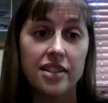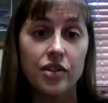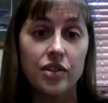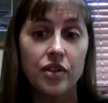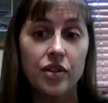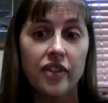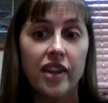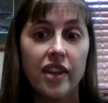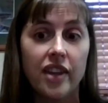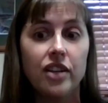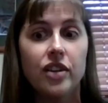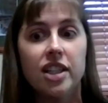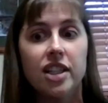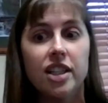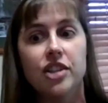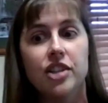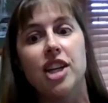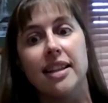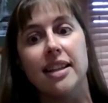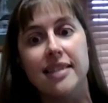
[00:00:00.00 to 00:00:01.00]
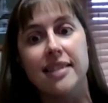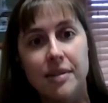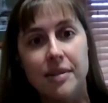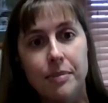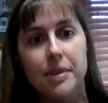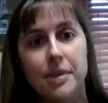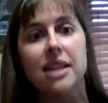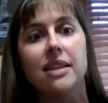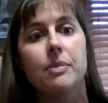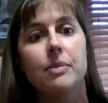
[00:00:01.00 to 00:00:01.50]
so that then you get a chance to
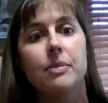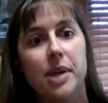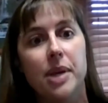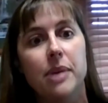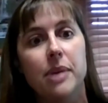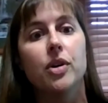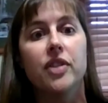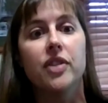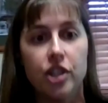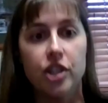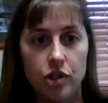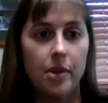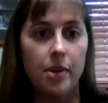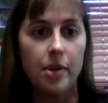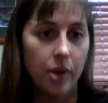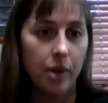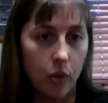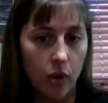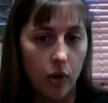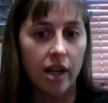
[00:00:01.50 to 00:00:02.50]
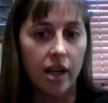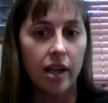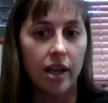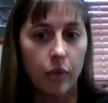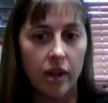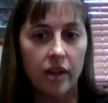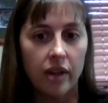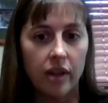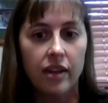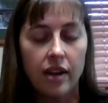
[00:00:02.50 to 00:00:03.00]
meet the people that you might be working with.